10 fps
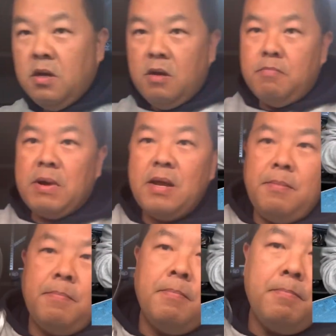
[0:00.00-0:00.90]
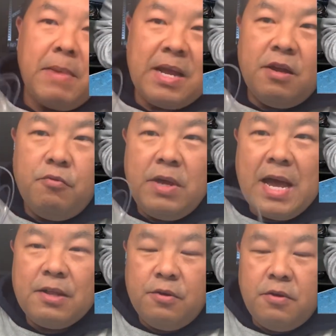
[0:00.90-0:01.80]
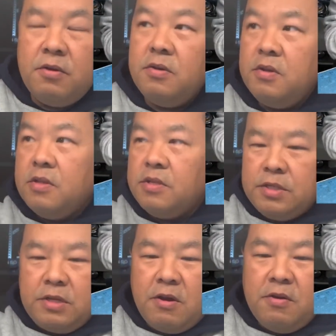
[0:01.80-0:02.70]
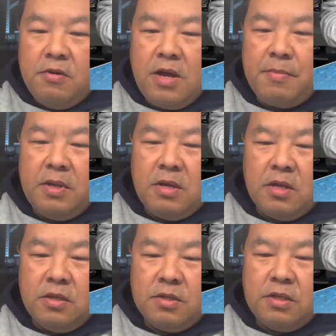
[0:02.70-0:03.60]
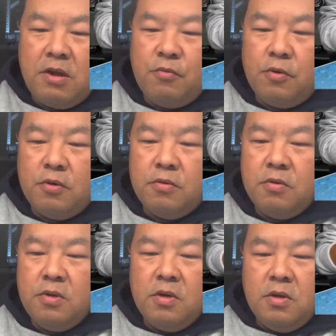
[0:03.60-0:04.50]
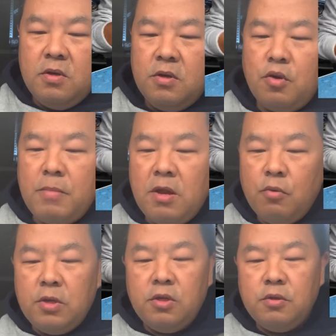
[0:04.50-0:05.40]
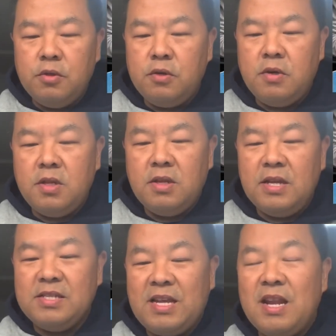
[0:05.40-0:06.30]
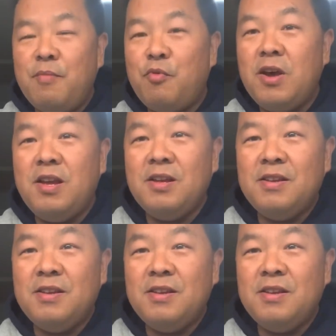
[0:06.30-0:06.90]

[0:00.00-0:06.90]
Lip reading: my Mecha reactor, the snare. The snare will, no matter what you do to it, it stand upright.